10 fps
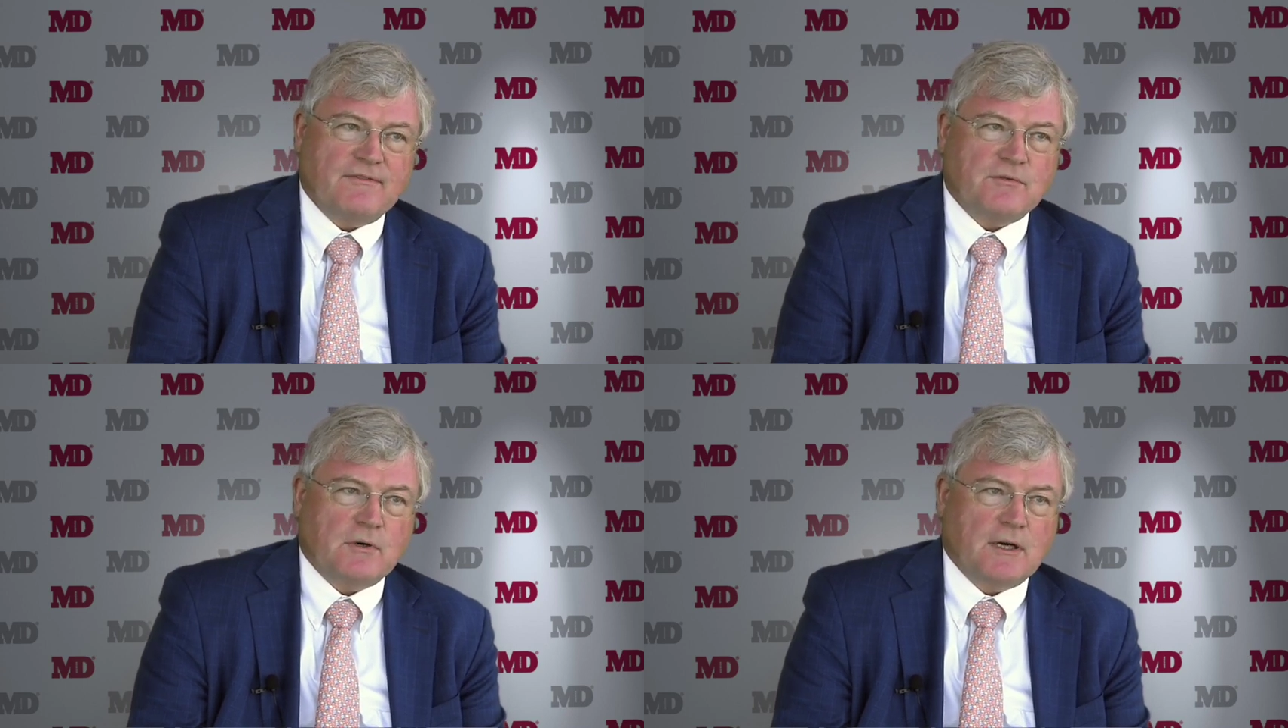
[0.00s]

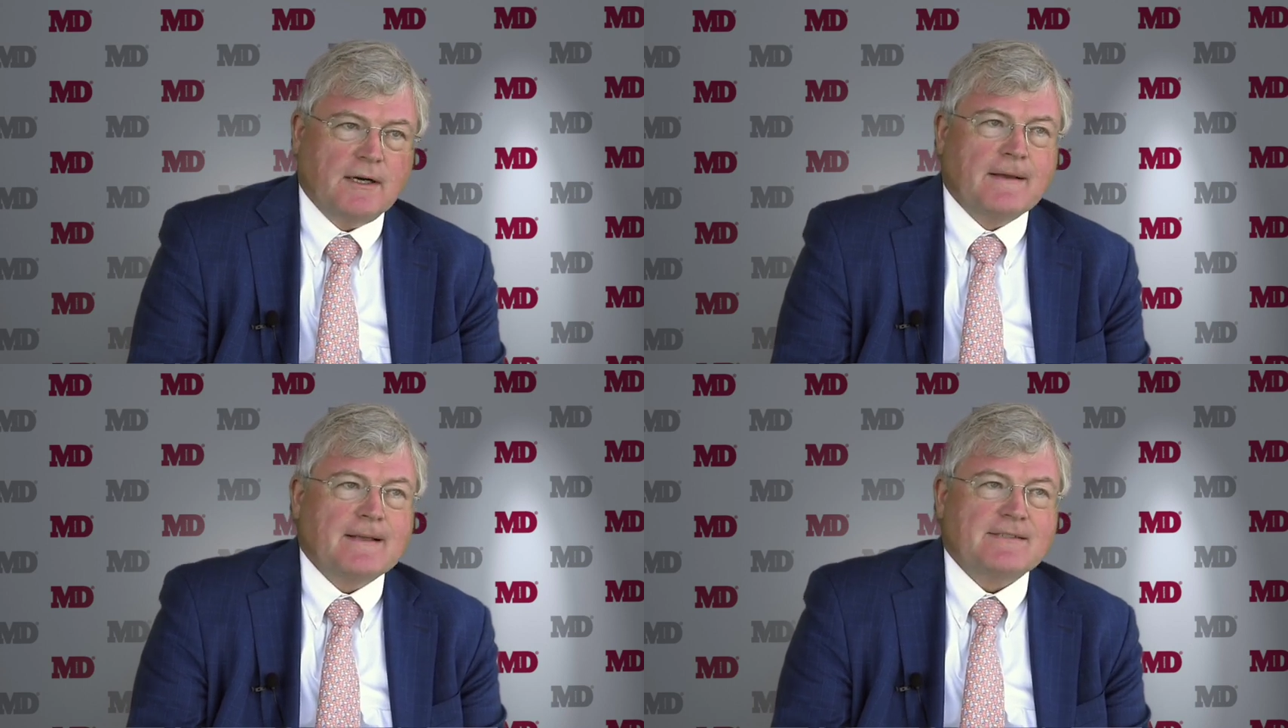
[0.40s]
for
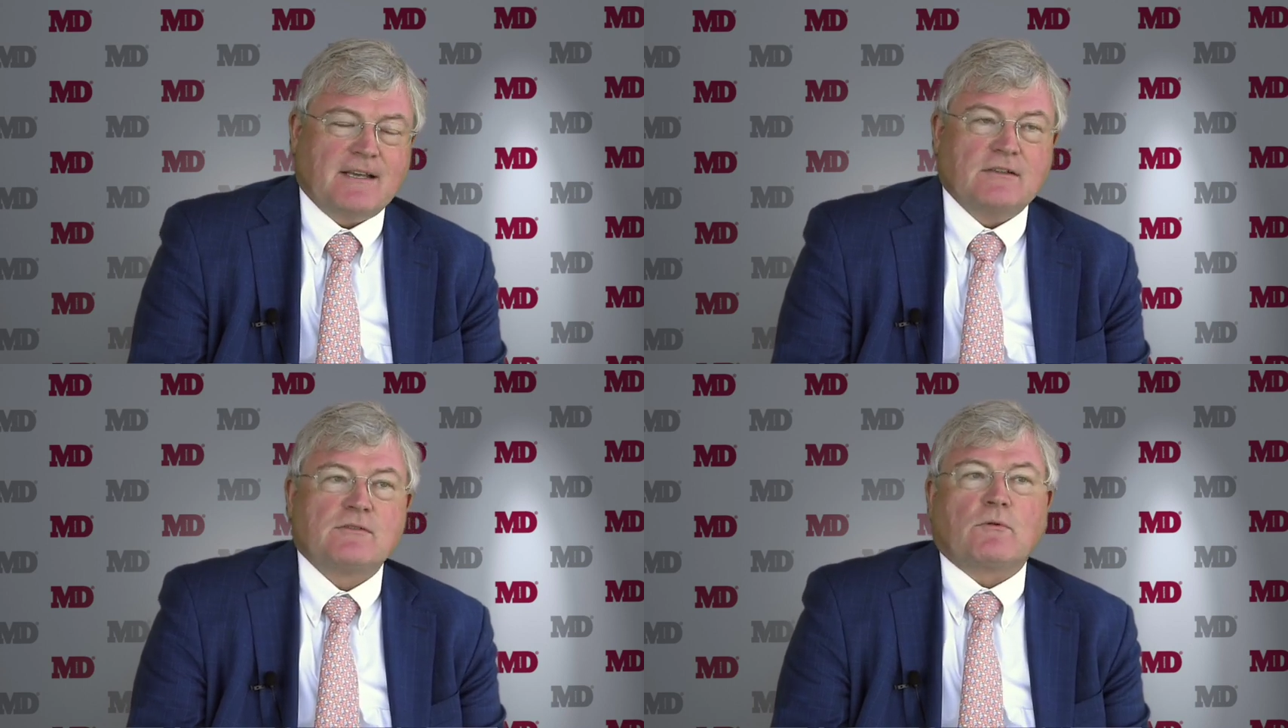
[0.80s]

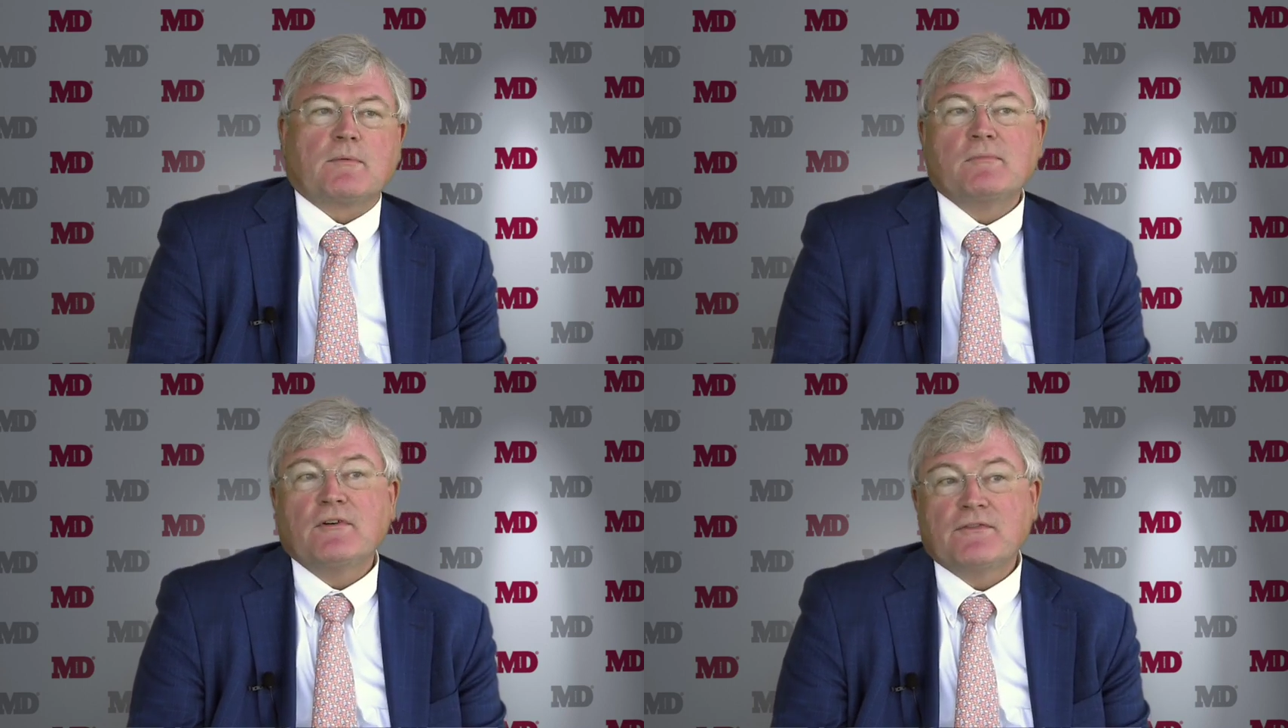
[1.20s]
cells that were
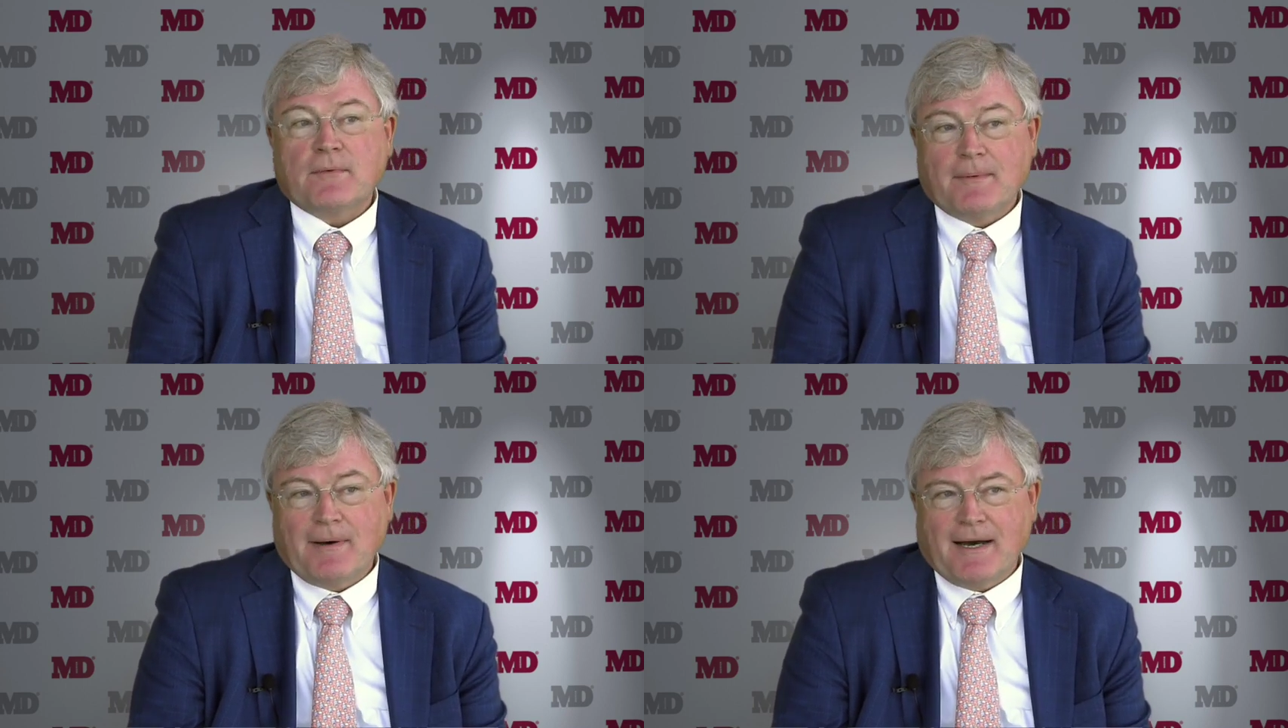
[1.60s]
removed
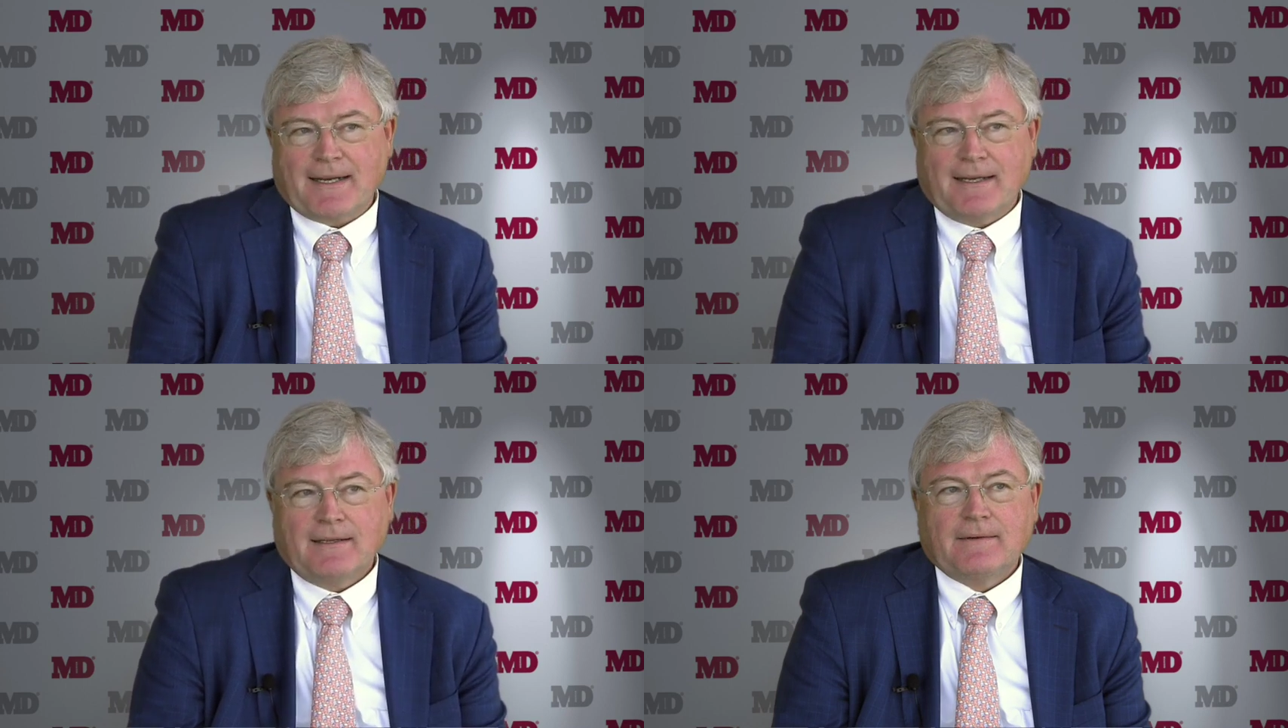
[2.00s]
from the
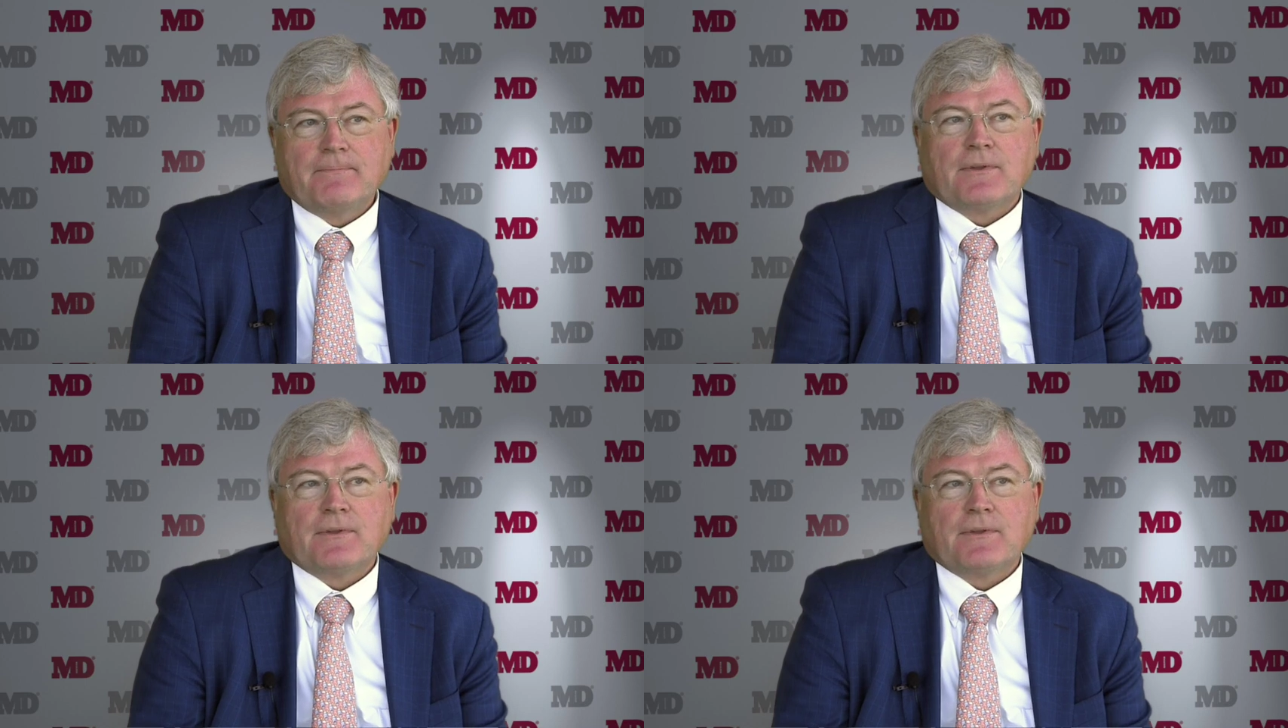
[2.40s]
body,